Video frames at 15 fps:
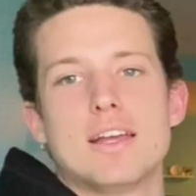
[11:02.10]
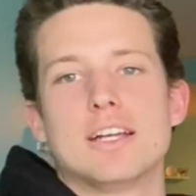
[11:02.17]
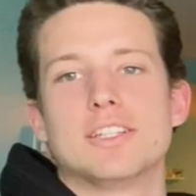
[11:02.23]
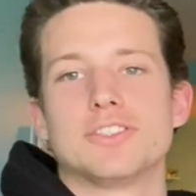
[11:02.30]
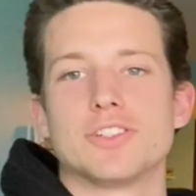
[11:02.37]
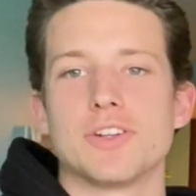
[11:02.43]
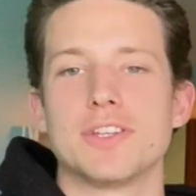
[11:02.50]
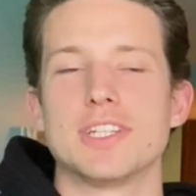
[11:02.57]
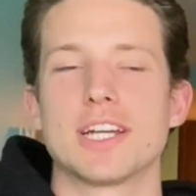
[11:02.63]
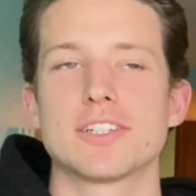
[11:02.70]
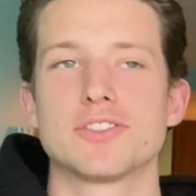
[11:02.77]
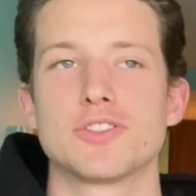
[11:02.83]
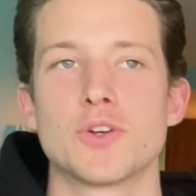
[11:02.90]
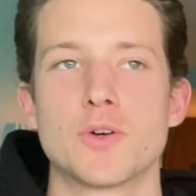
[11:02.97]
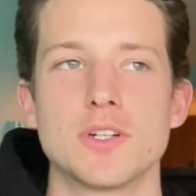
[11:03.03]
So the next
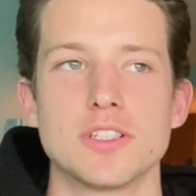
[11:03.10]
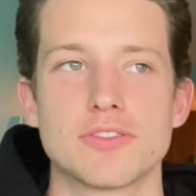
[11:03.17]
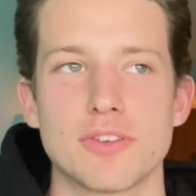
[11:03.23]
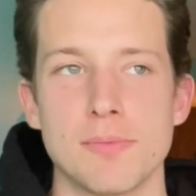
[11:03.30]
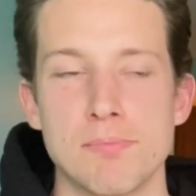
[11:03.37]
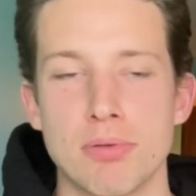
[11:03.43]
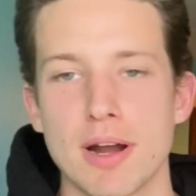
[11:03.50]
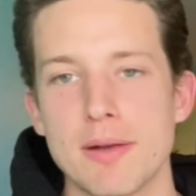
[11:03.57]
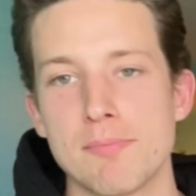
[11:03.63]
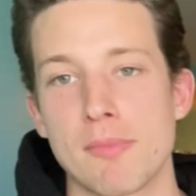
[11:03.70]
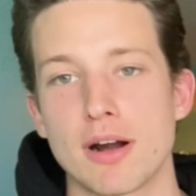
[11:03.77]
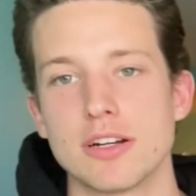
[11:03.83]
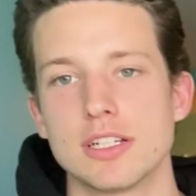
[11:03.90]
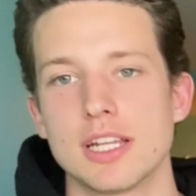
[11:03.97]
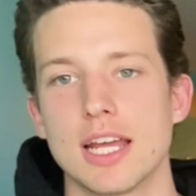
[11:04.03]
story is from Brent
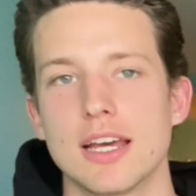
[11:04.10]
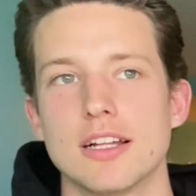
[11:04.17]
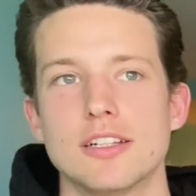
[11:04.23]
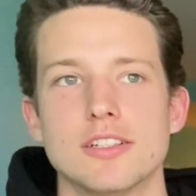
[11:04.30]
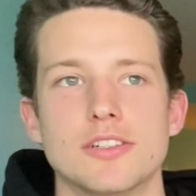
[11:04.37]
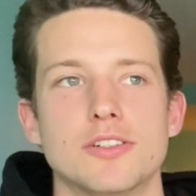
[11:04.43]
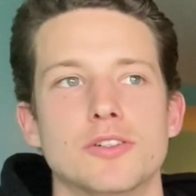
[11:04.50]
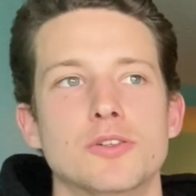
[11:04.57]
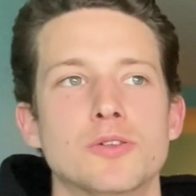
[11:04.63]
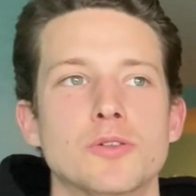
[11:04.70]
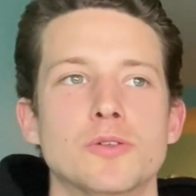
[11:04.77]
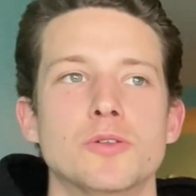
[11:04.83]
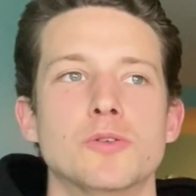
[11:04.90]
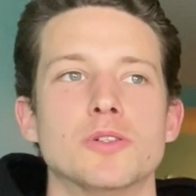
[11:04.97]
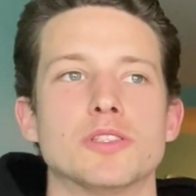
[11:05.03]
Martindale,
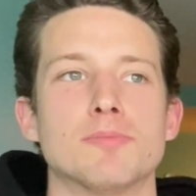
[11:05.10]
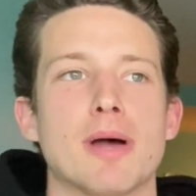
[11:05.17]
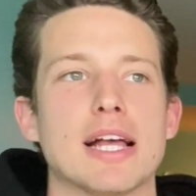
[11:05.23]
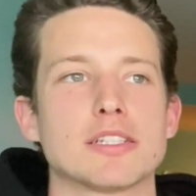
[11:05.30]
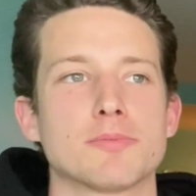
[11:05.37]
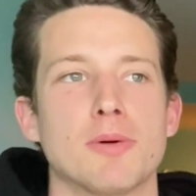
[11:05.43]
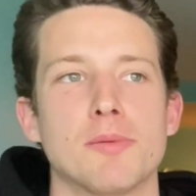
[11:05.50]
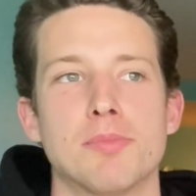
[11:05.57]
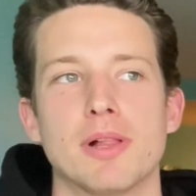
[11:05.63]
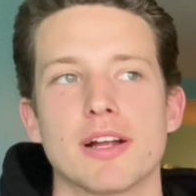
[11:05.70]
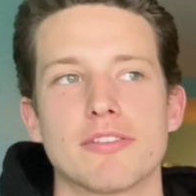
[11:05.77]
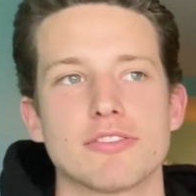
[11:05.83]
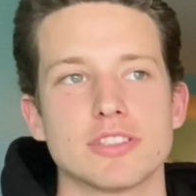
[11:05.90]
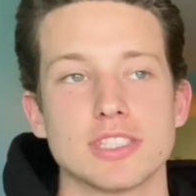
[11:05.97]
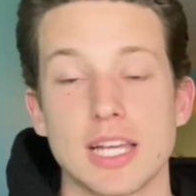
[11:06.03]
who was a basketball player
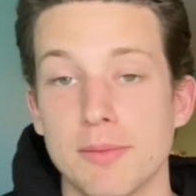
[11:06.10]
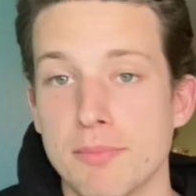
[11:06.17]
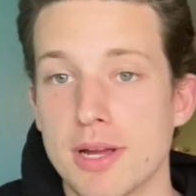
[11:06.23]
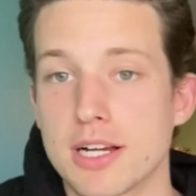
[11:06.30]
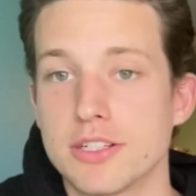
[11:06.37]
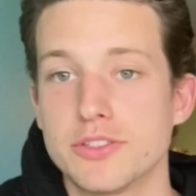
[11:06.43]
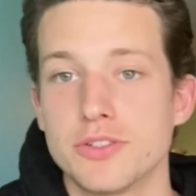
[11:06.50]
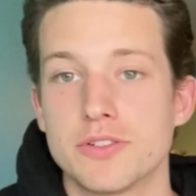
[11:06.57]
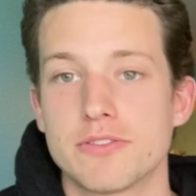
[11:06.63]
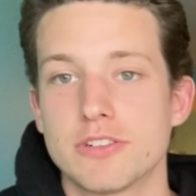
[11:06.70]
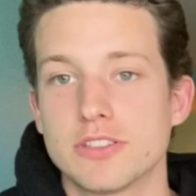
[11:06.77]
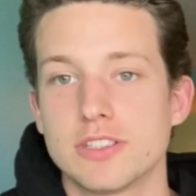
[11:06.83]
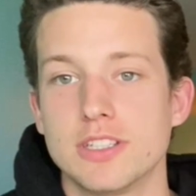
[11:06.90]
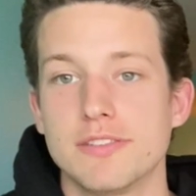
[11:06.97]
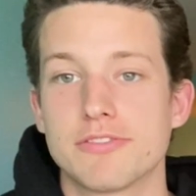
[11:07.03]
for St. Mary's
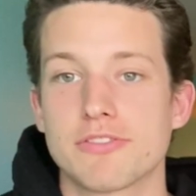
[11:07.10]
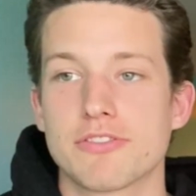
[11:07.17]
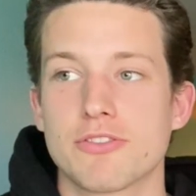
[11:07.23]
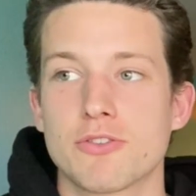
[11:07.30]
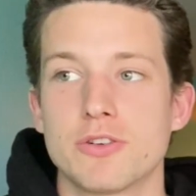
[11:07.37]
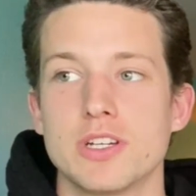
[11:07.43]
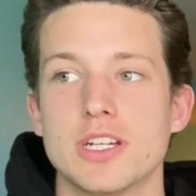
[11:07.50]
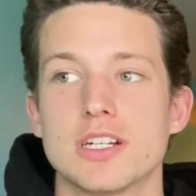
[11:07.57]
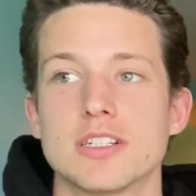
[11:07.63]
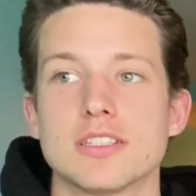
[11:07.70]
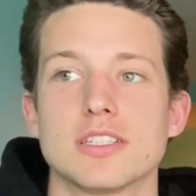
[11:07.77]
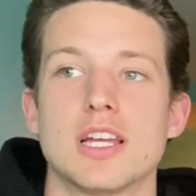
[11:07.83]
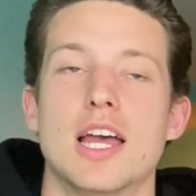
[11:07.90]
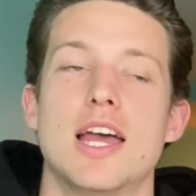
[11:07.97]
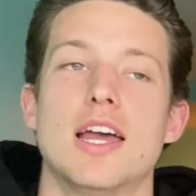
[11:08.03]
University for 4 years.